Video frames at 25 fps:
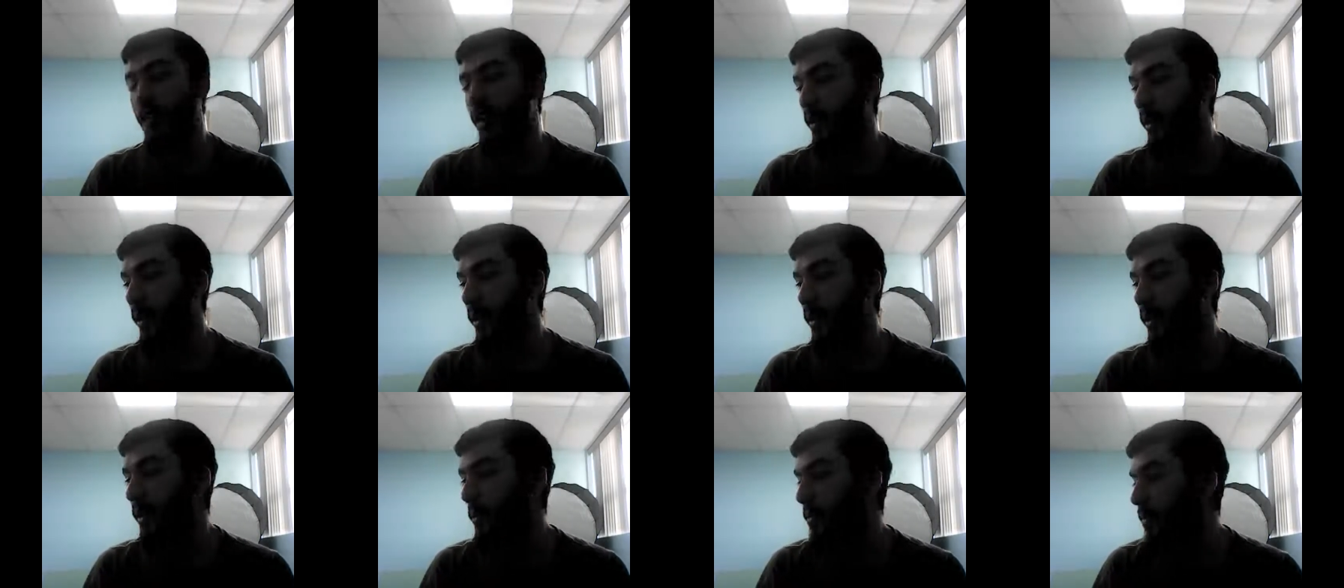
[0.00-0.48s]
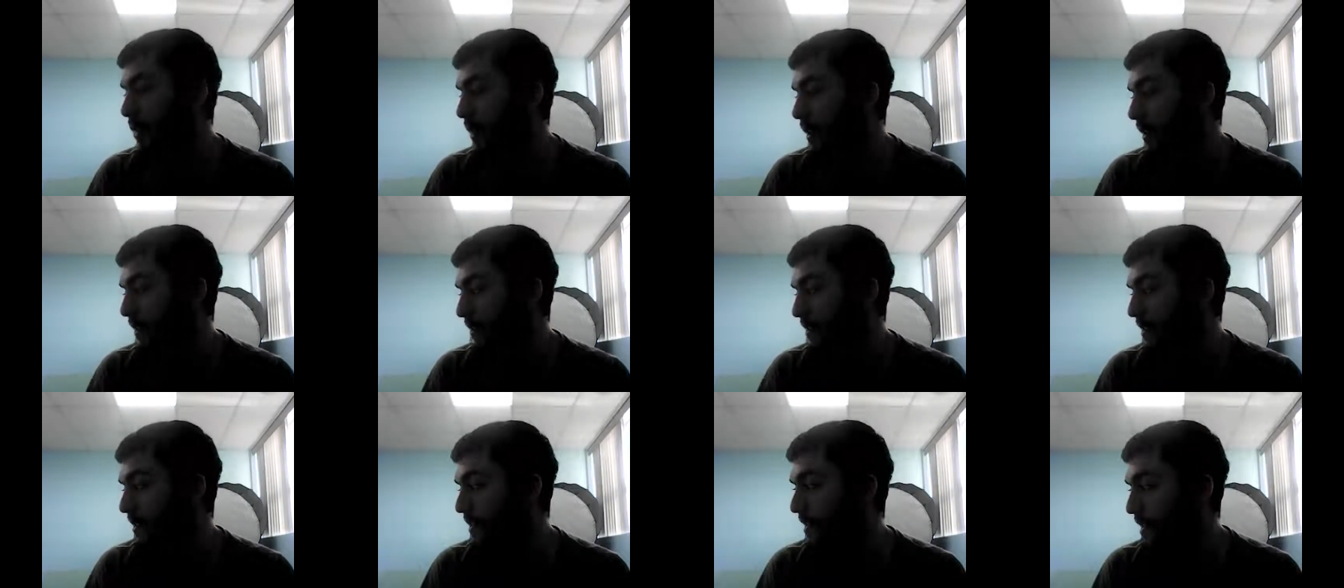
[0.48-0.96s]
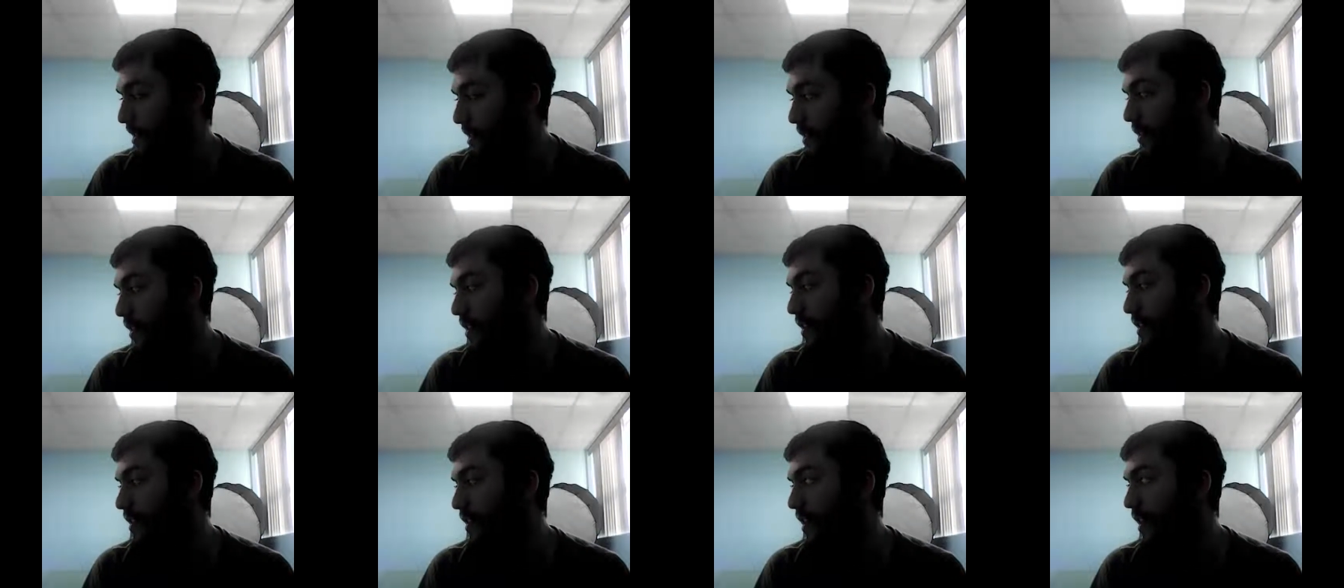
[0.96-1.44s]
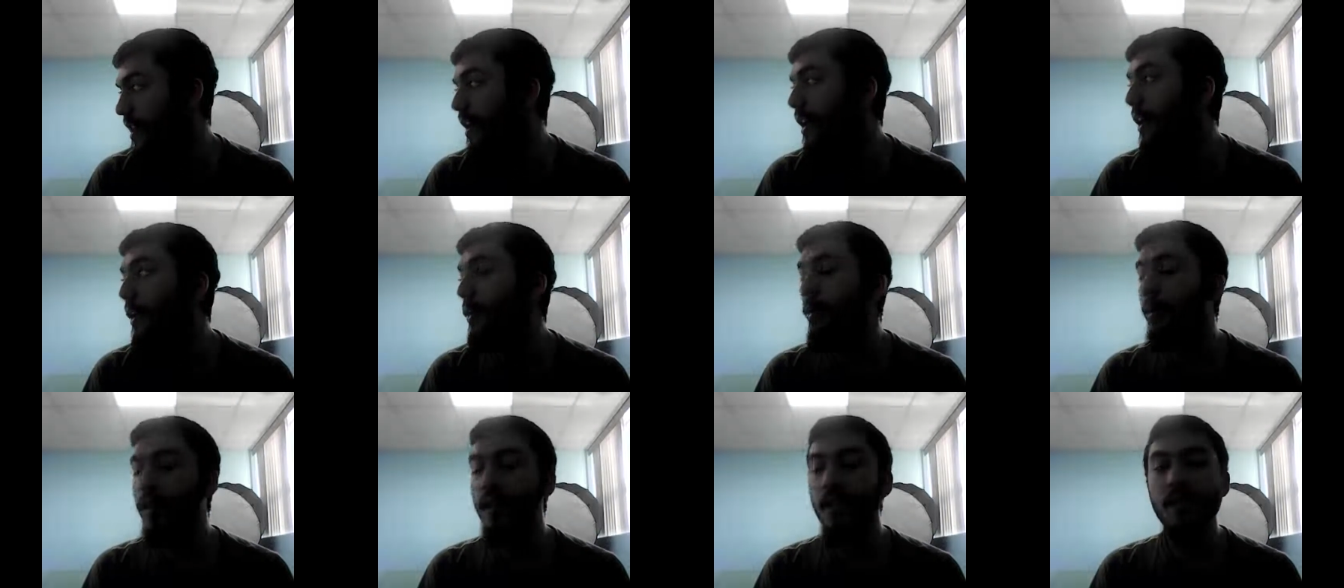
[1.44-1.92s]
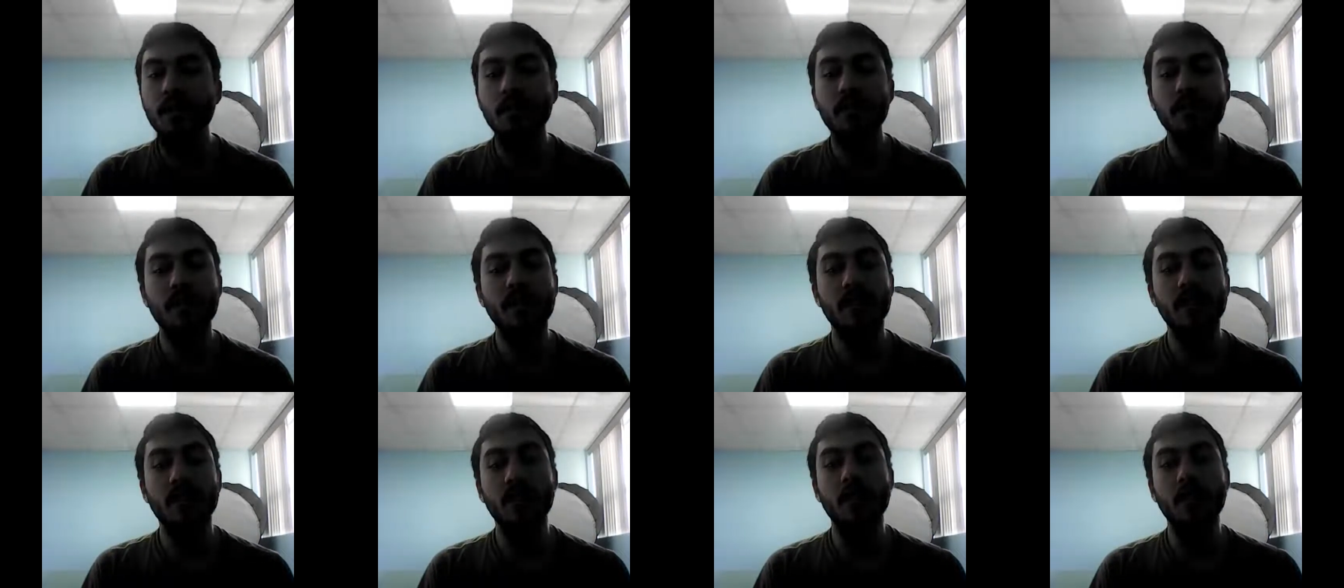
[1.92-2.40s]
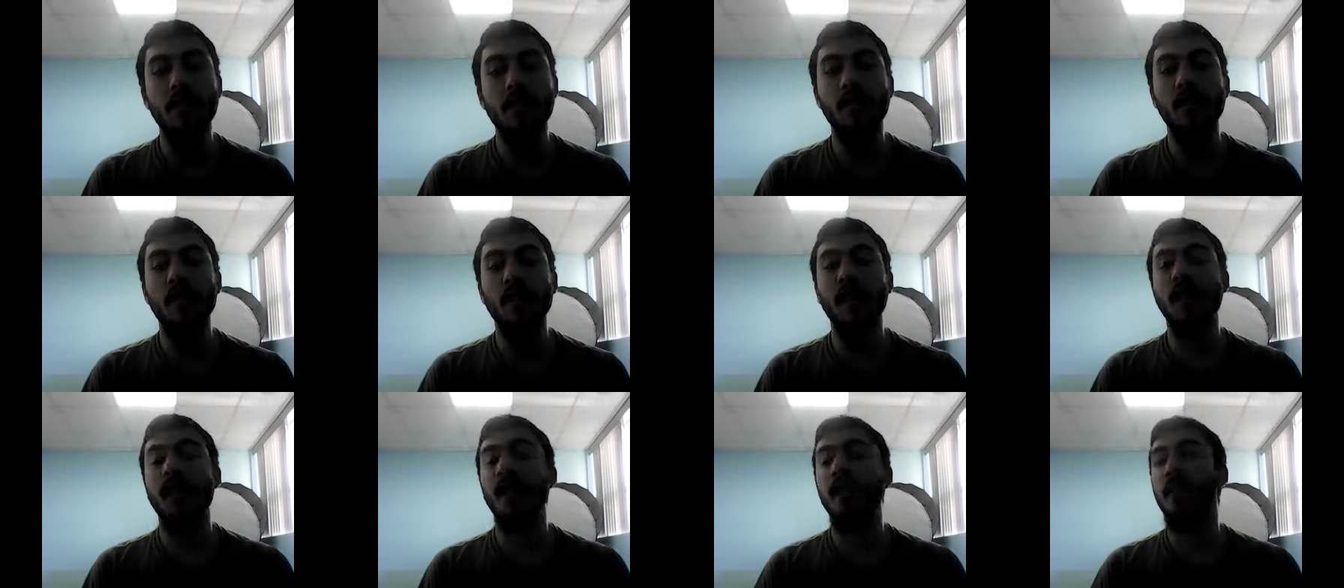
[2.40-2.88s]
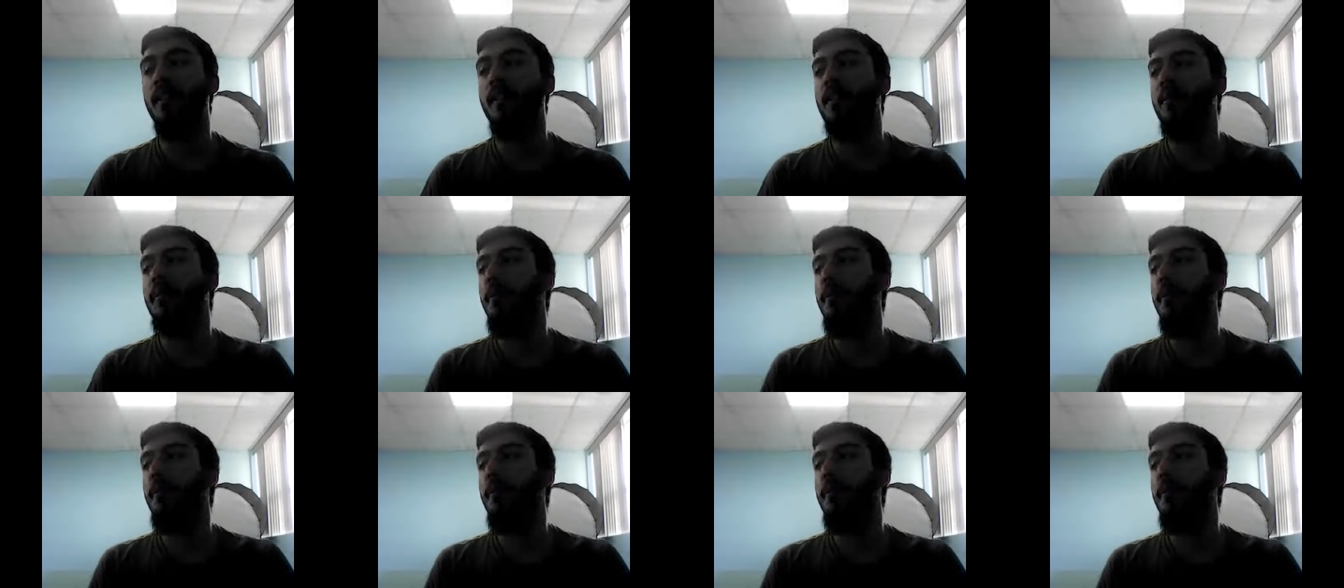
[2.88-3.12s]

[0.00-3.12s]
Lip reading: Around the Prophet series, and I really hope that